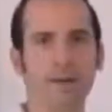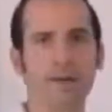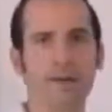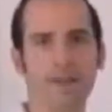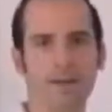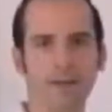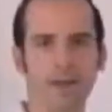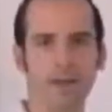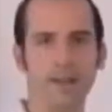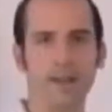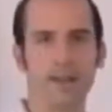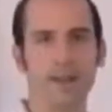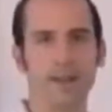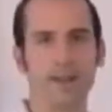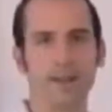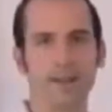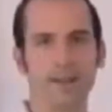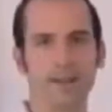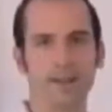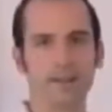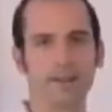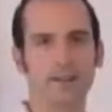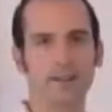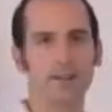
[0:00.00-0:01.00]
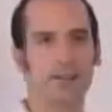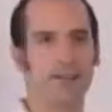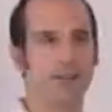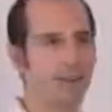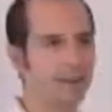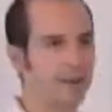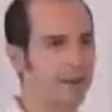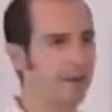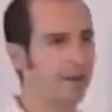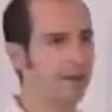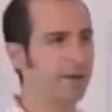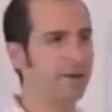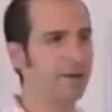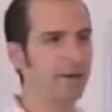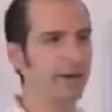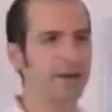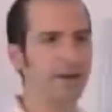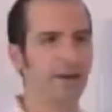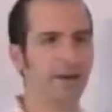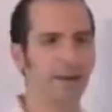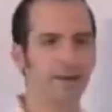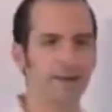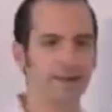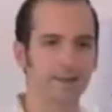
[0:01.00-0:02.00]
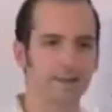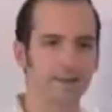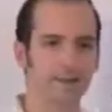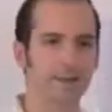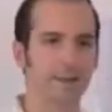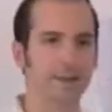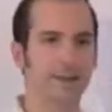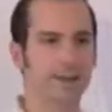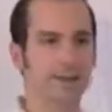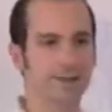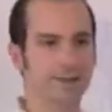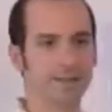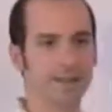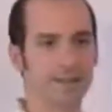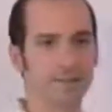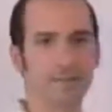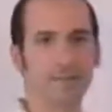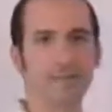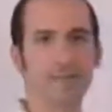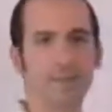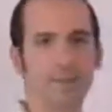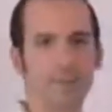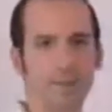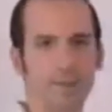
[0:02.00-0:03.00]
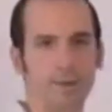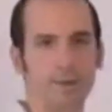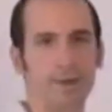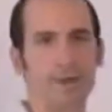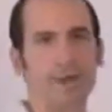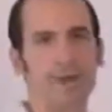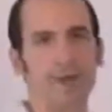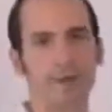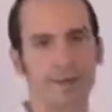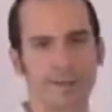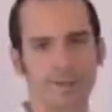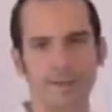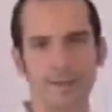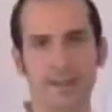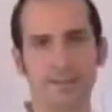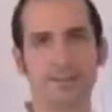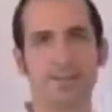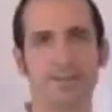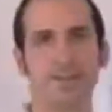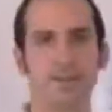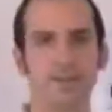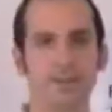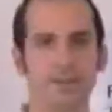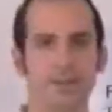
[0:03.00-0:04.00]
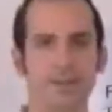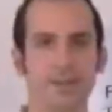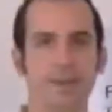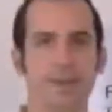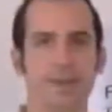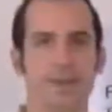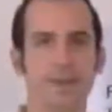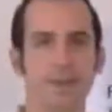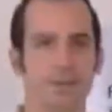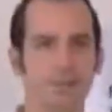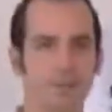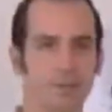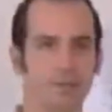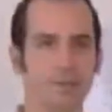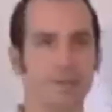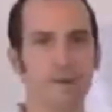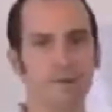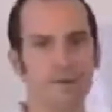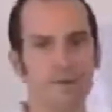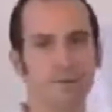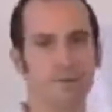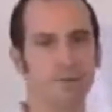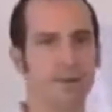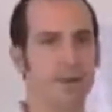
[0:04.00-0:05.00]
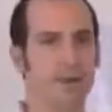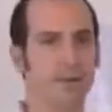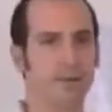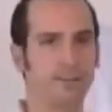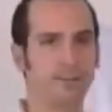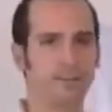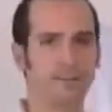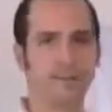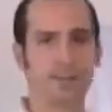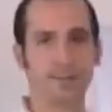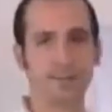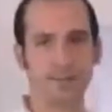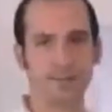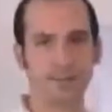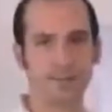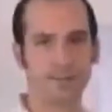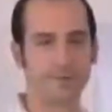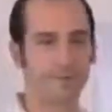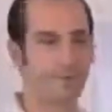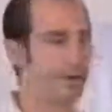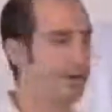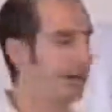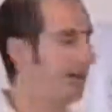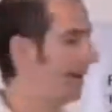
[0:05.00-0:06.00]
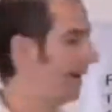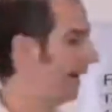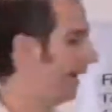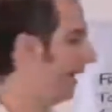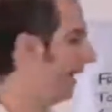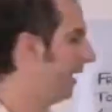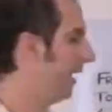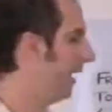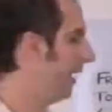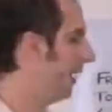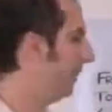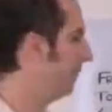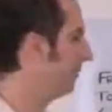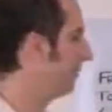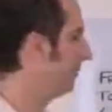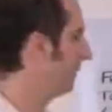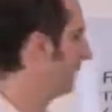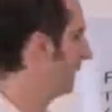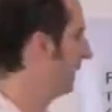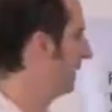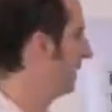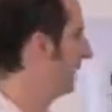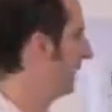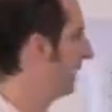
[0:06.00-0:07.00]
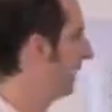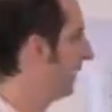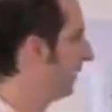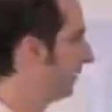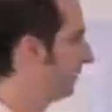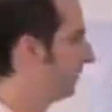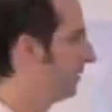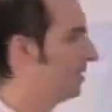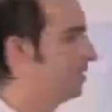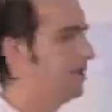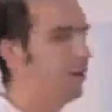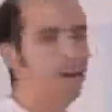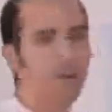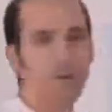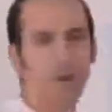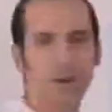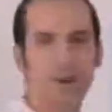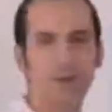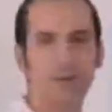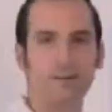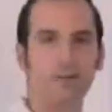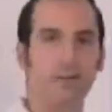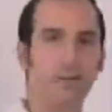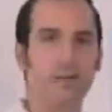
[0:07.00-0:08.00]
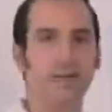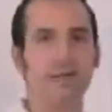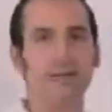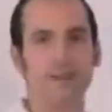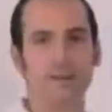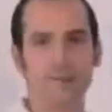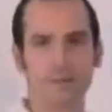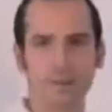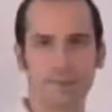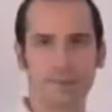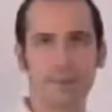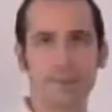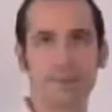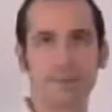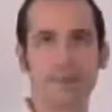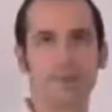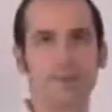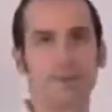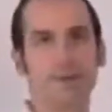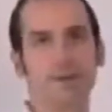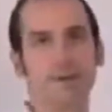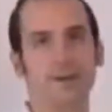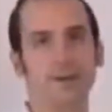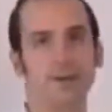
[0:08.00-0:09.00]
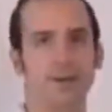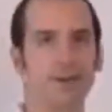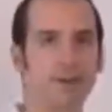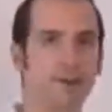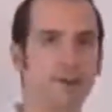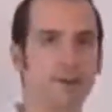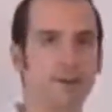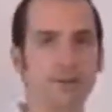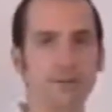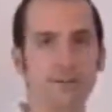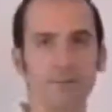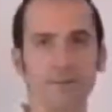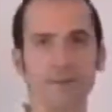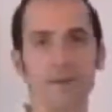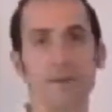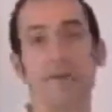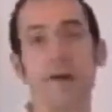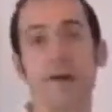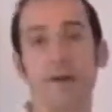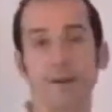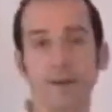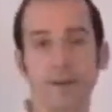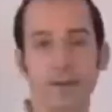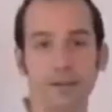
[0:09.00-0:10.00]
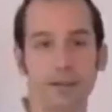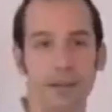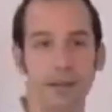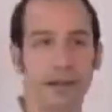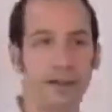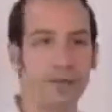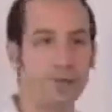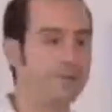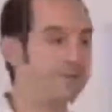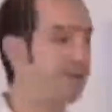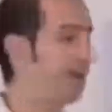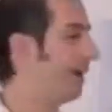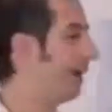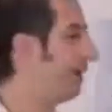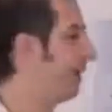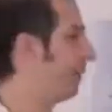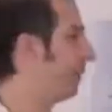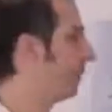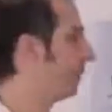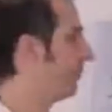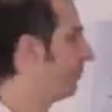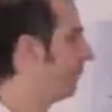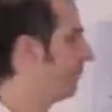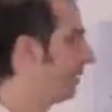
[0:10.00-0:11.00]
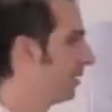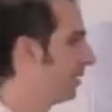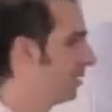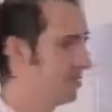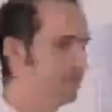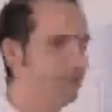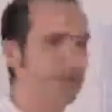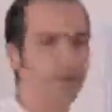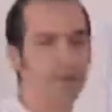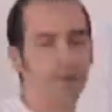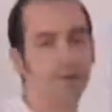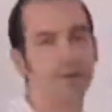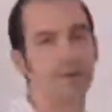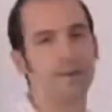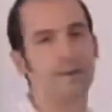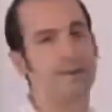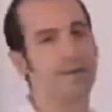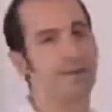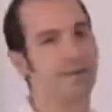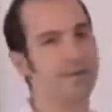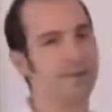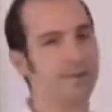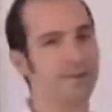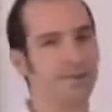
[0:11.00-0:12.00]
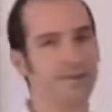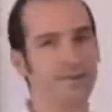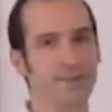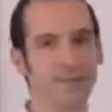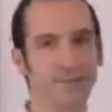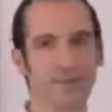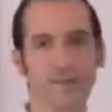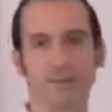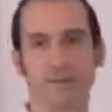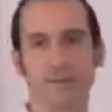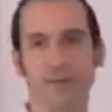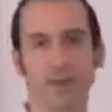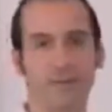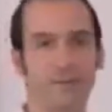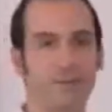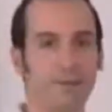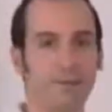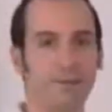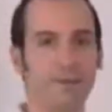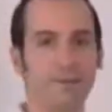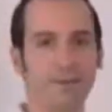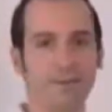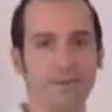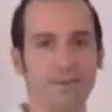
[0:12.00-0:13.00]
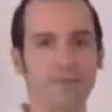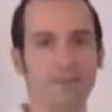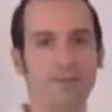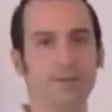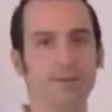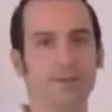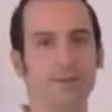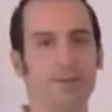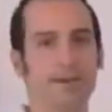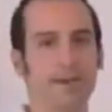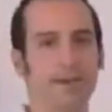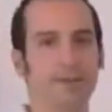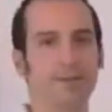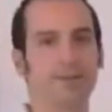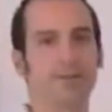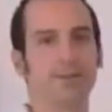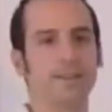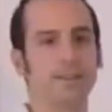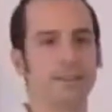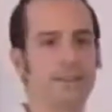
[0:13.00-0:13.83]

they are acceptable and accepted within most spam filters. Now, you don't want to repeat those words, or you don't want to put them all in caps. Most importantly, you don't ever want to